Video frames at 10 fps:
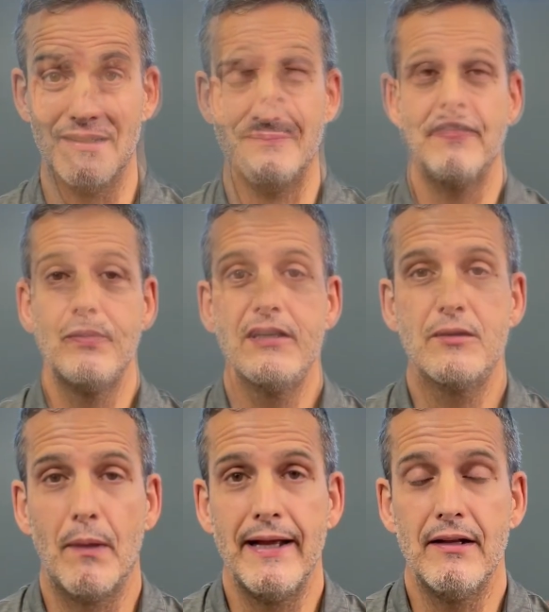As we
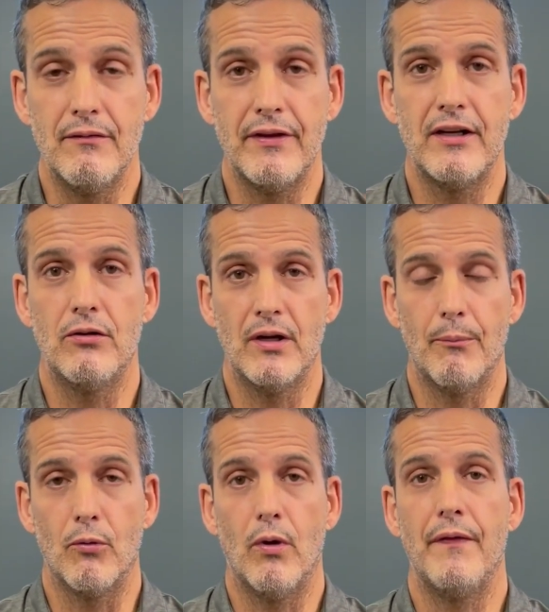explained in video number one,